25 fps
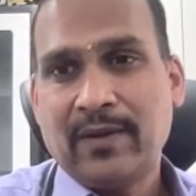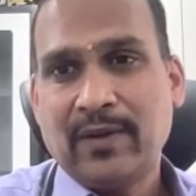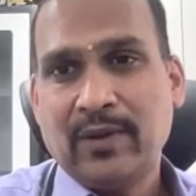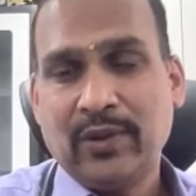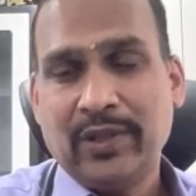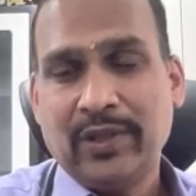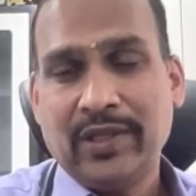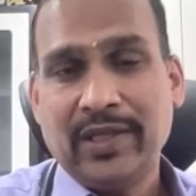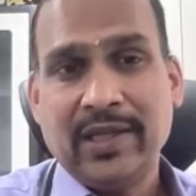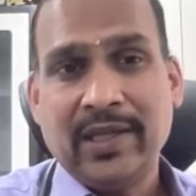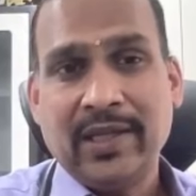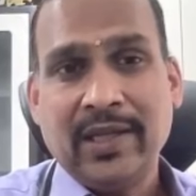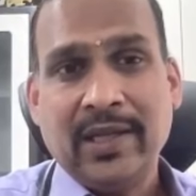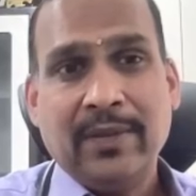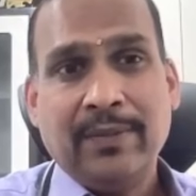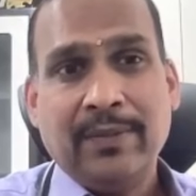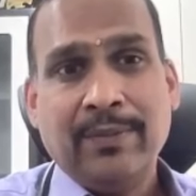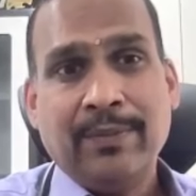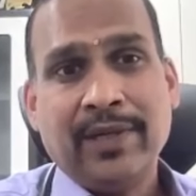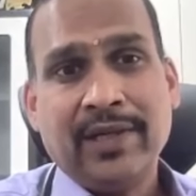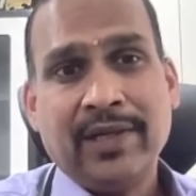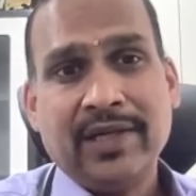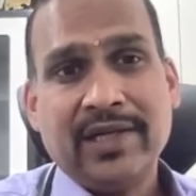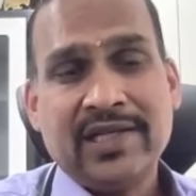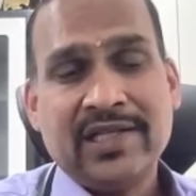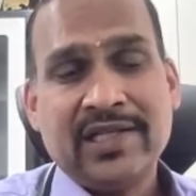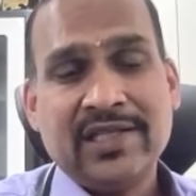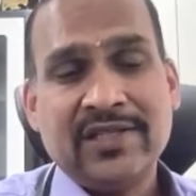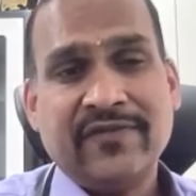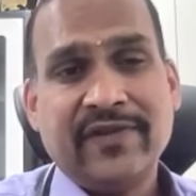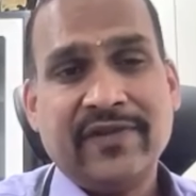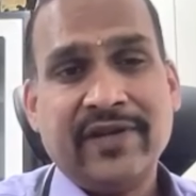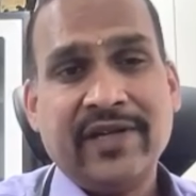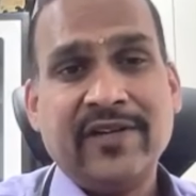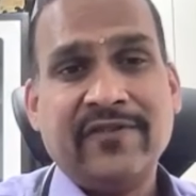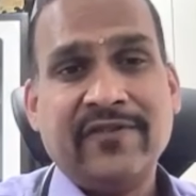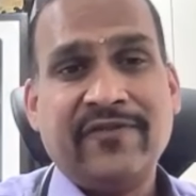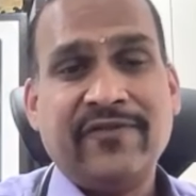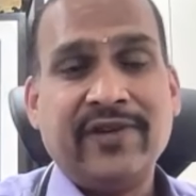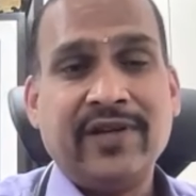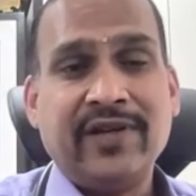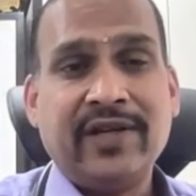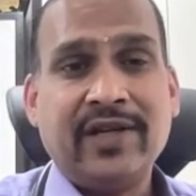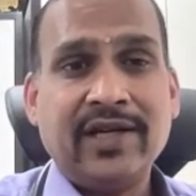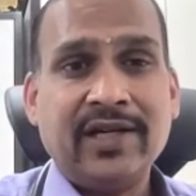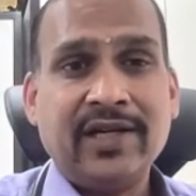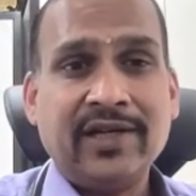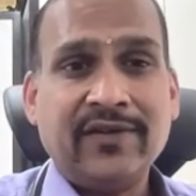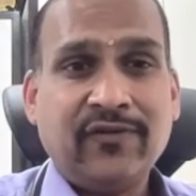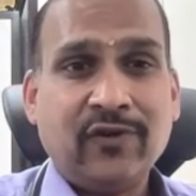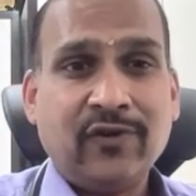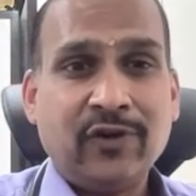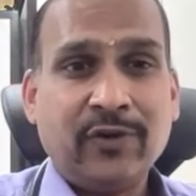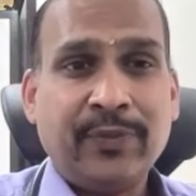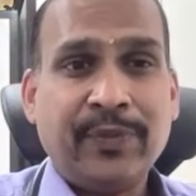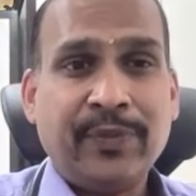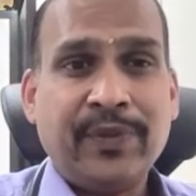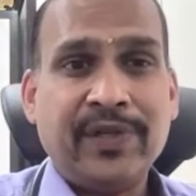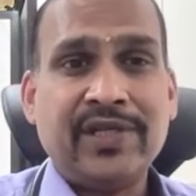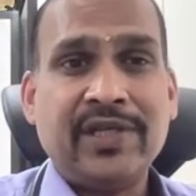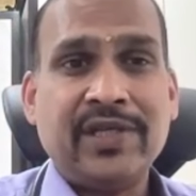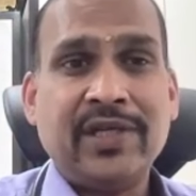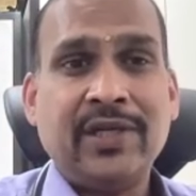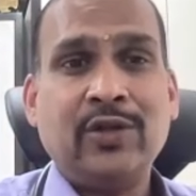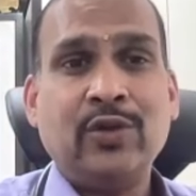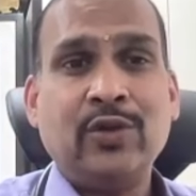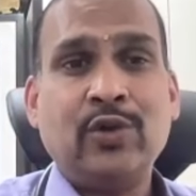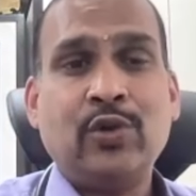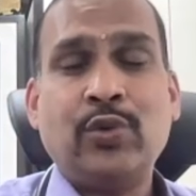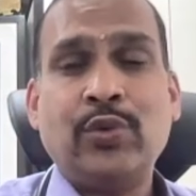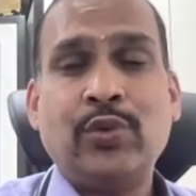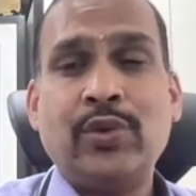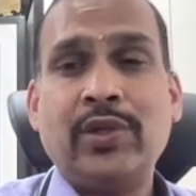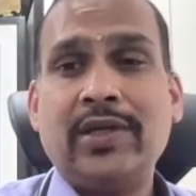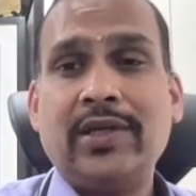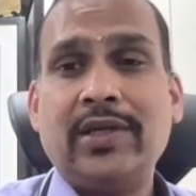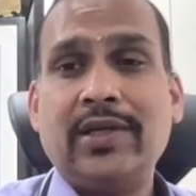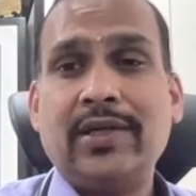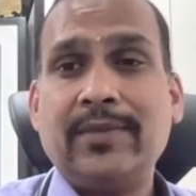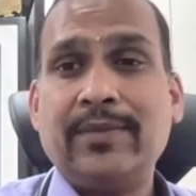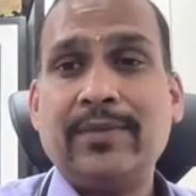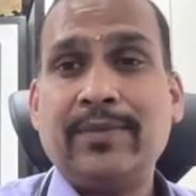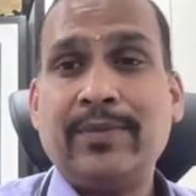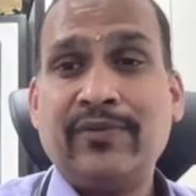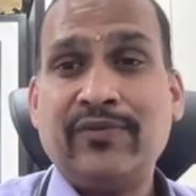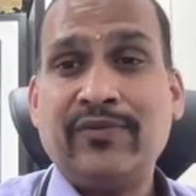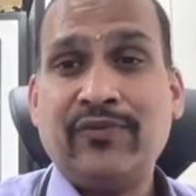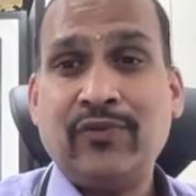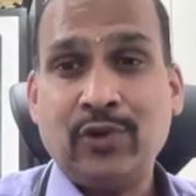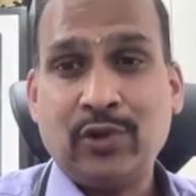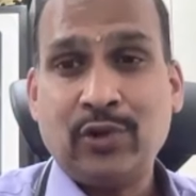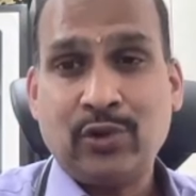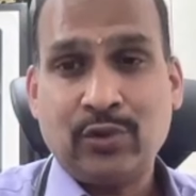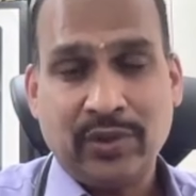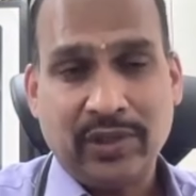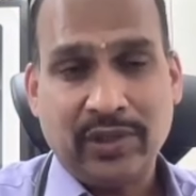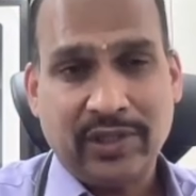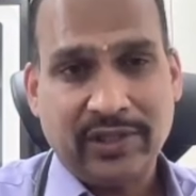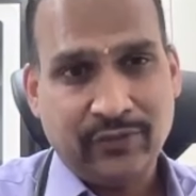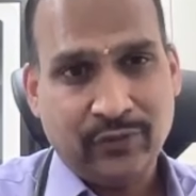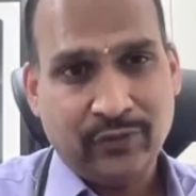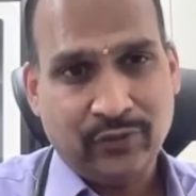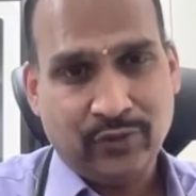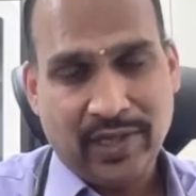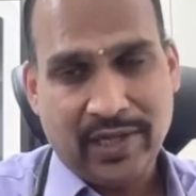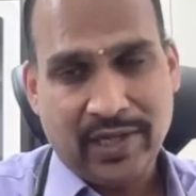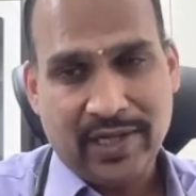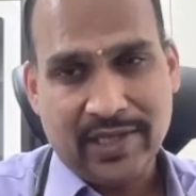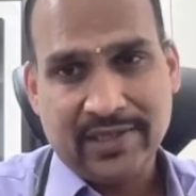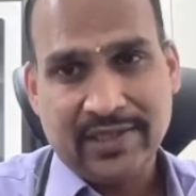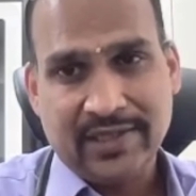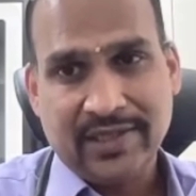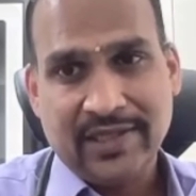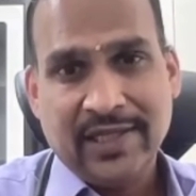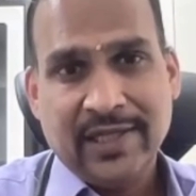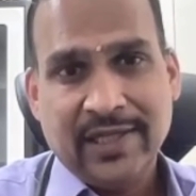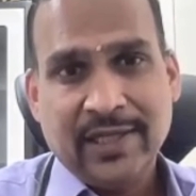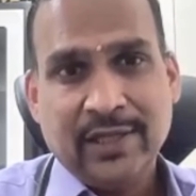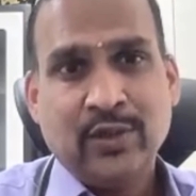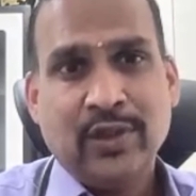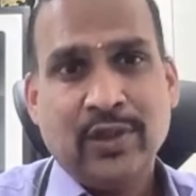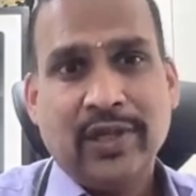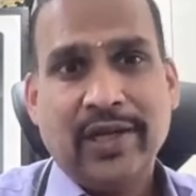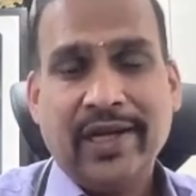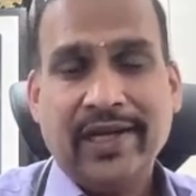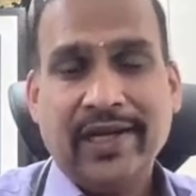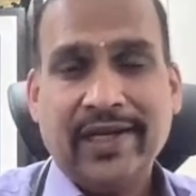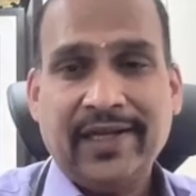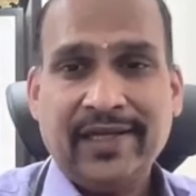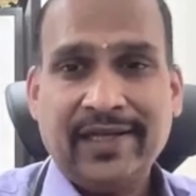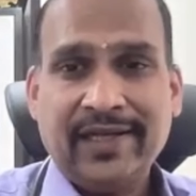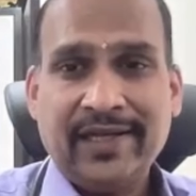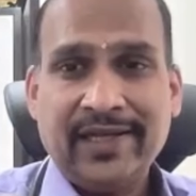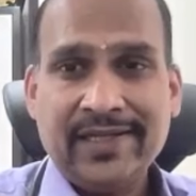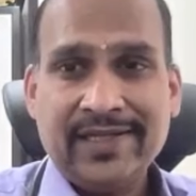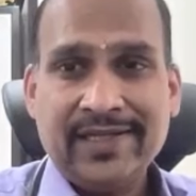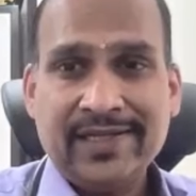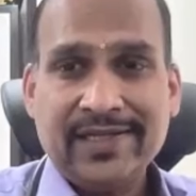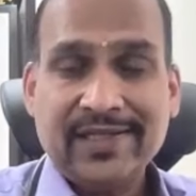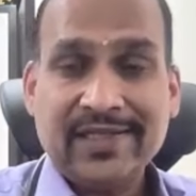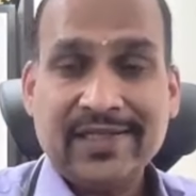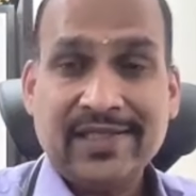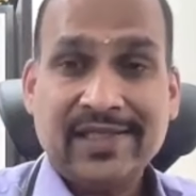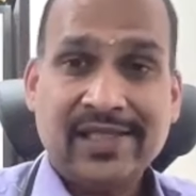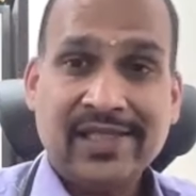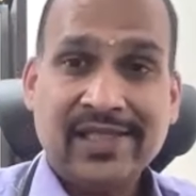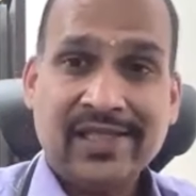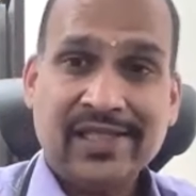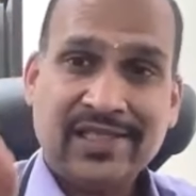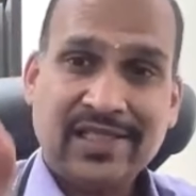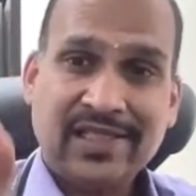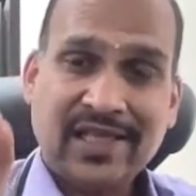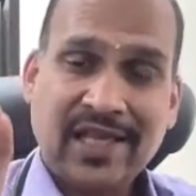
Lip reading: Okay, but it is very difficult for patient to quit before 24 hours. At least 6